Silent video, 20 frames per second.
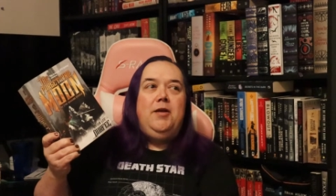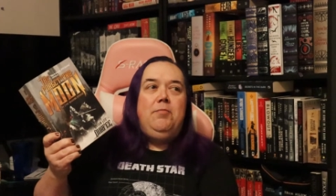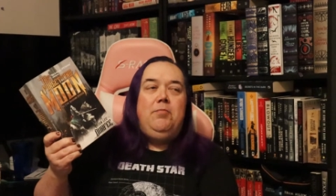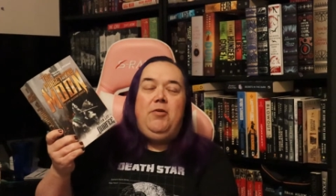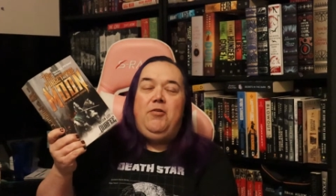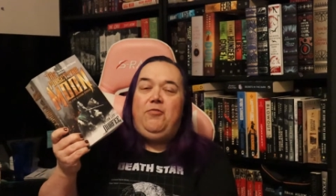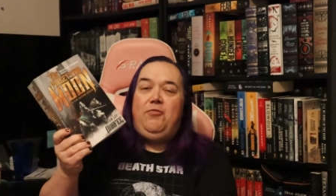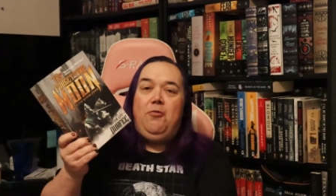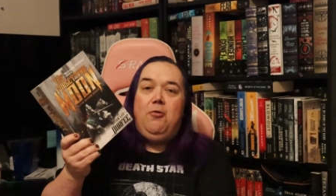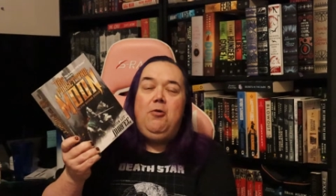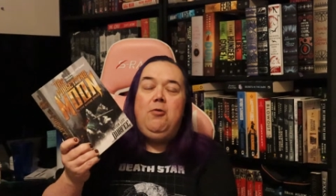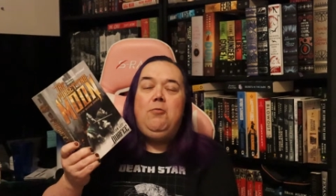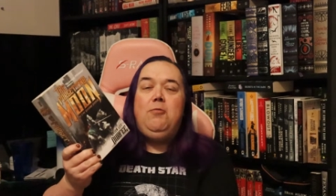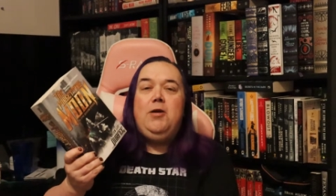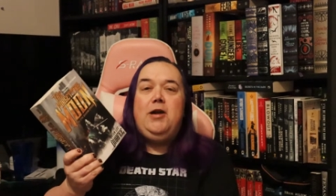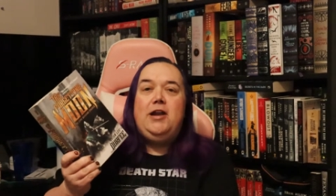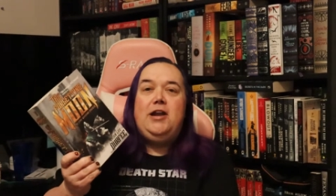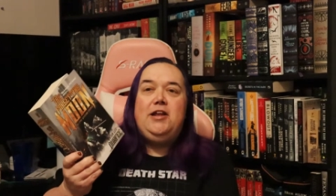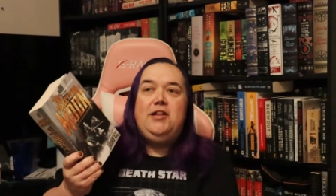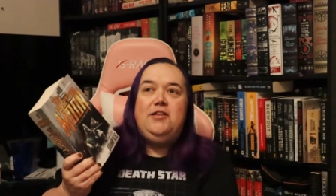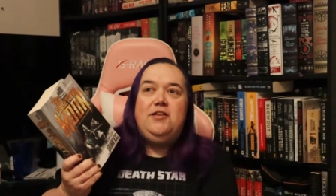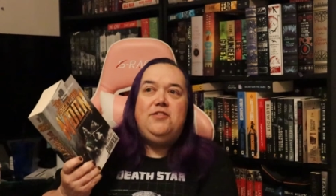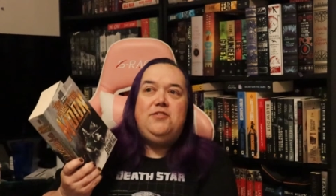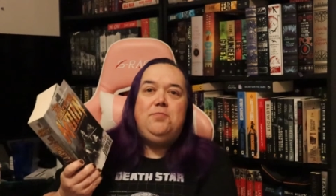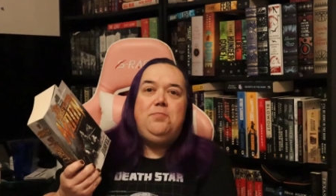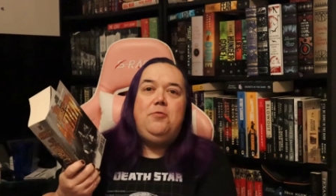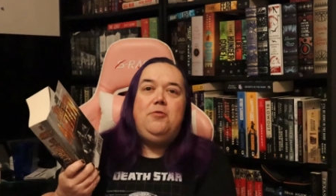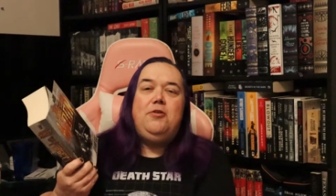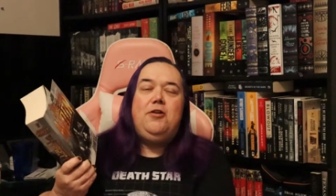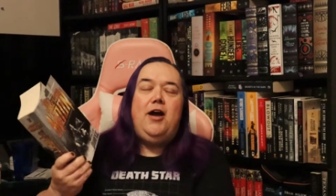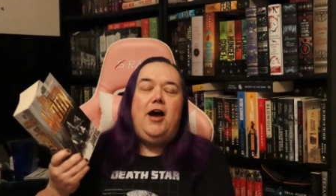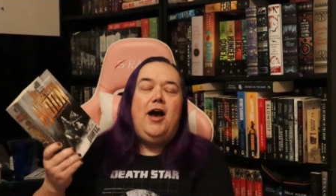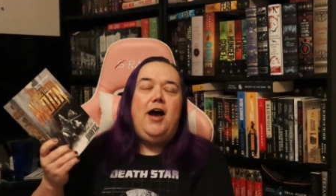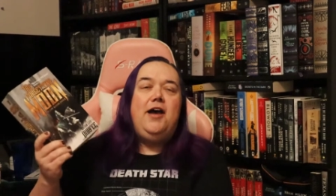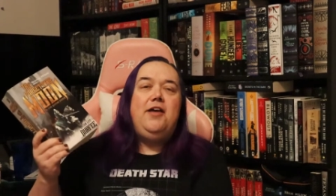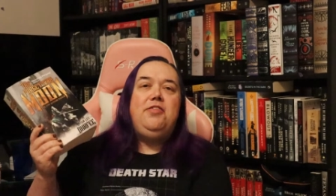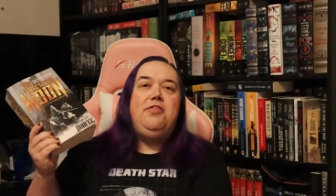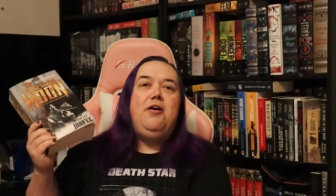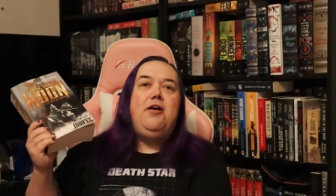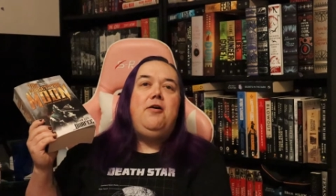Before reading this book,
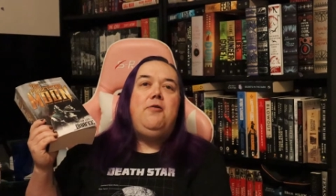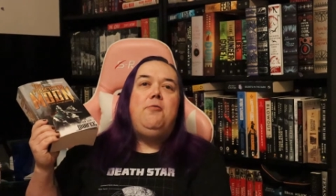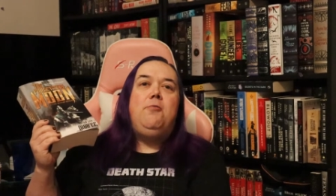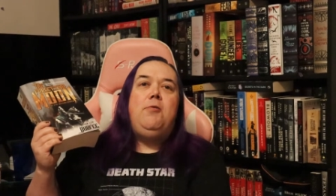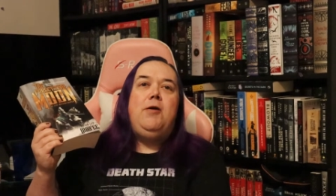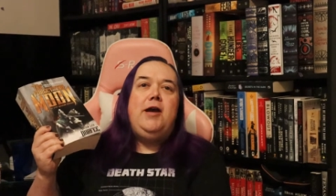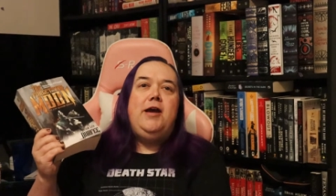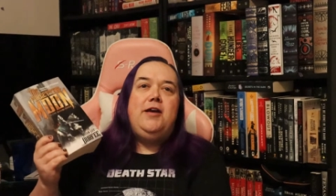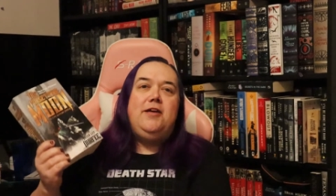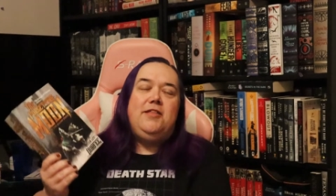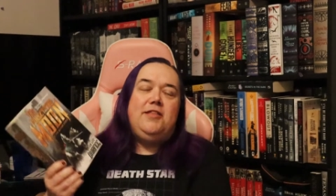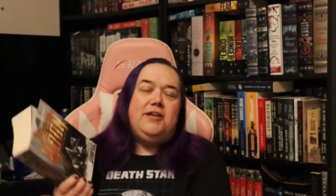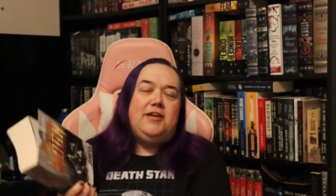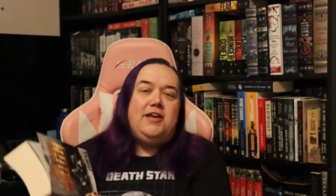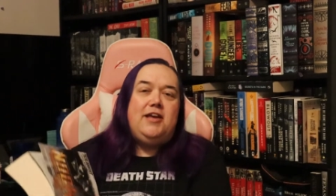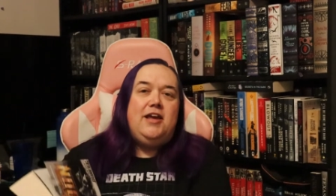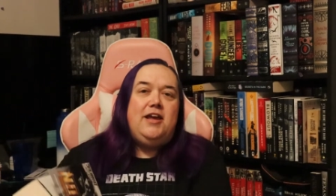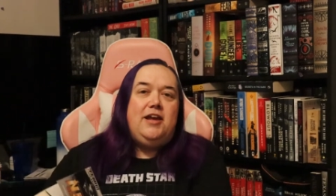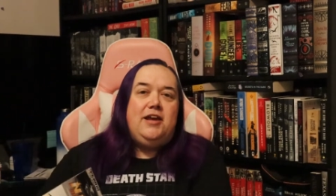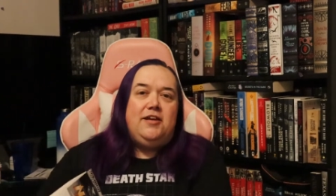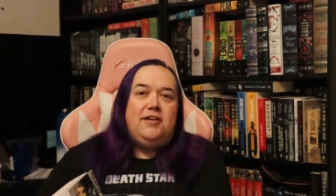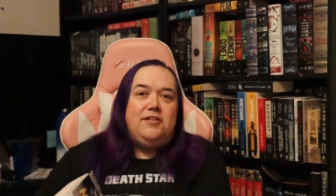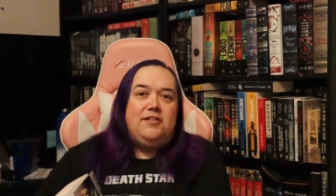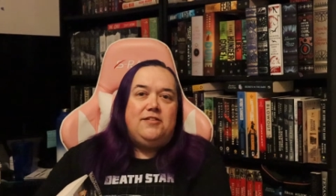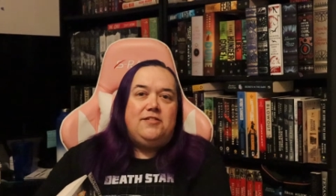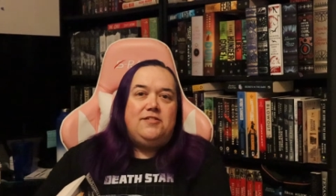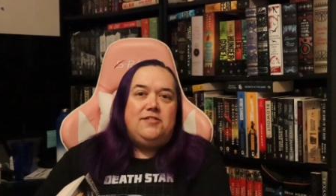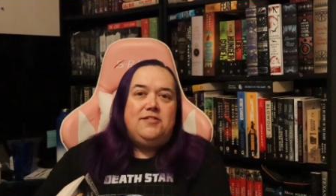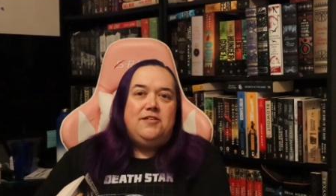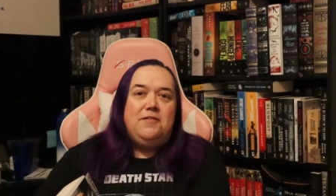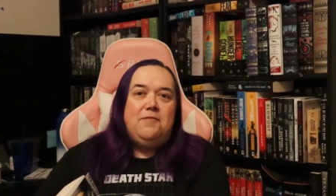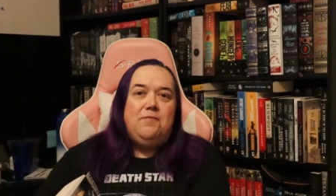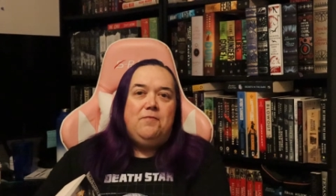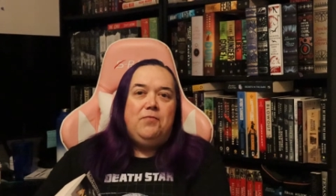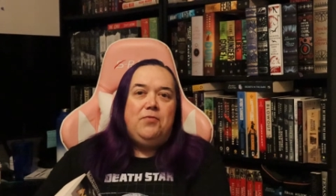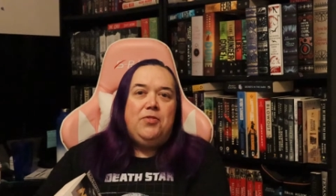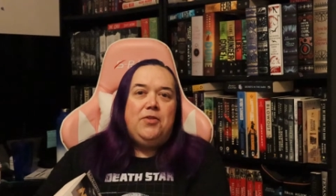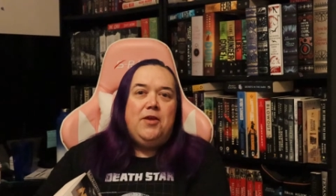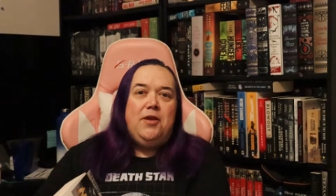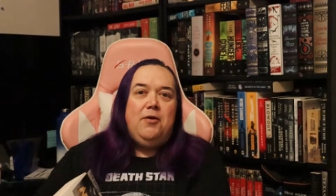I thought Way of the Kings
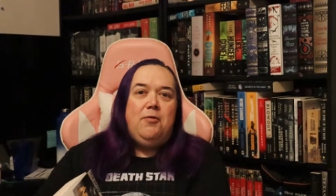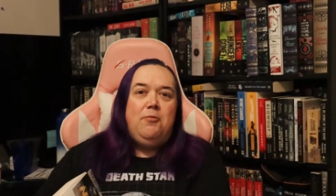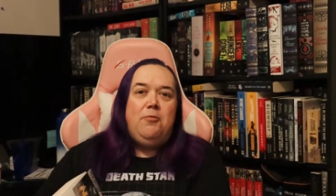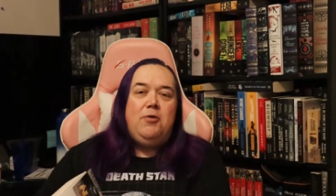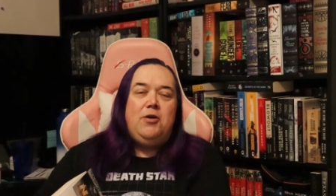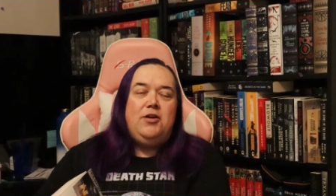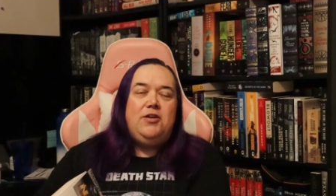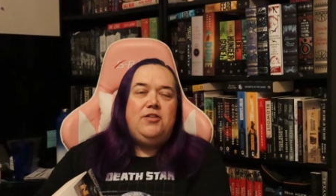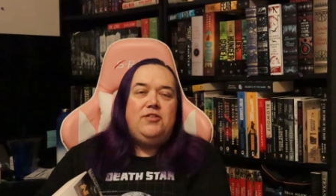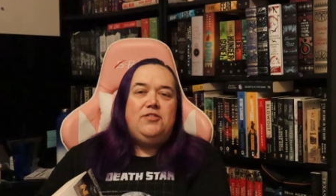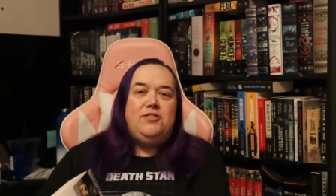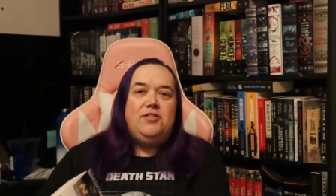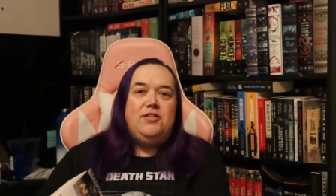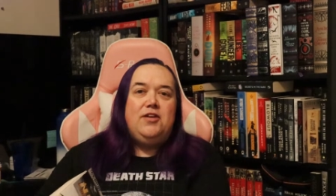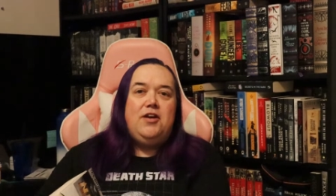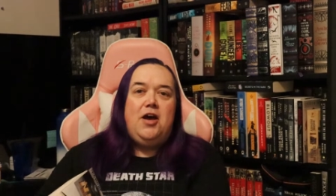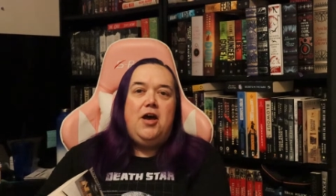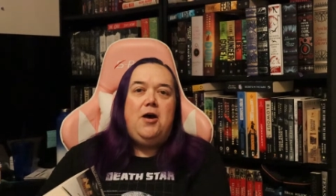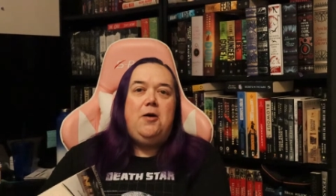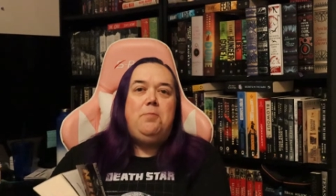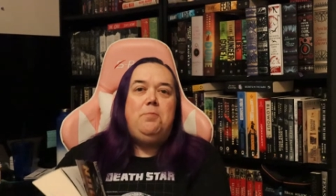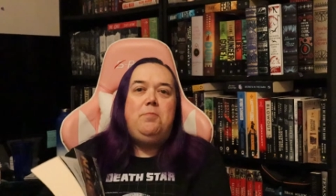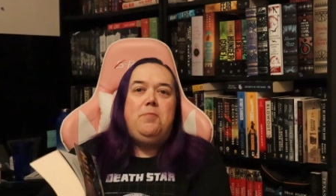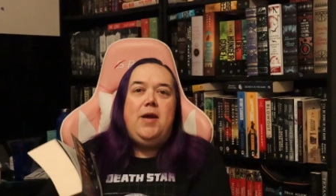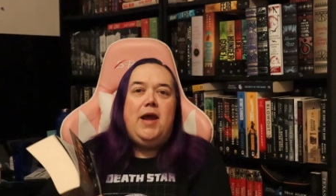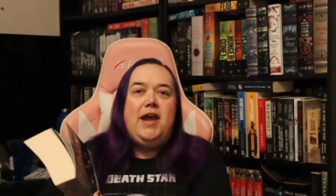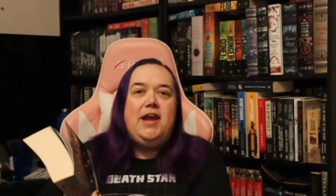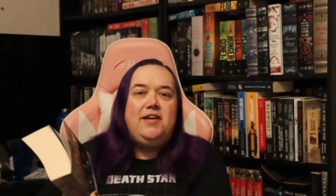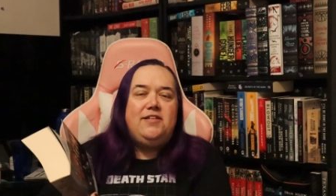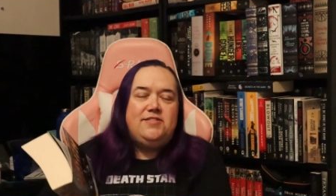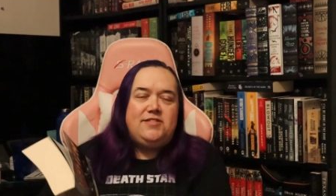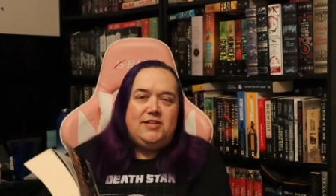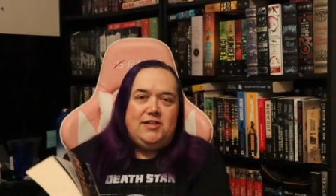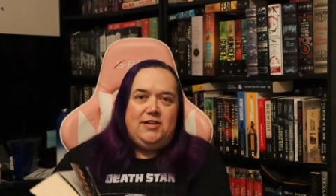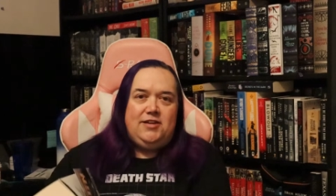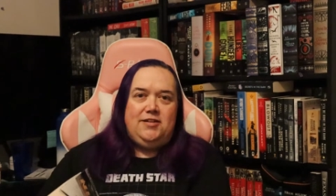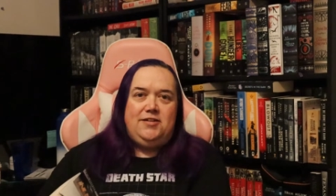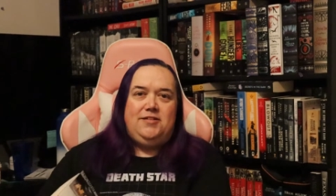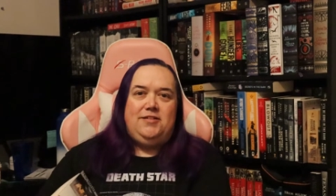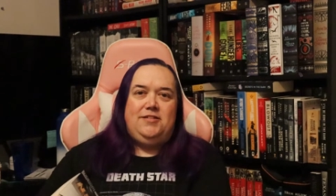was amazing.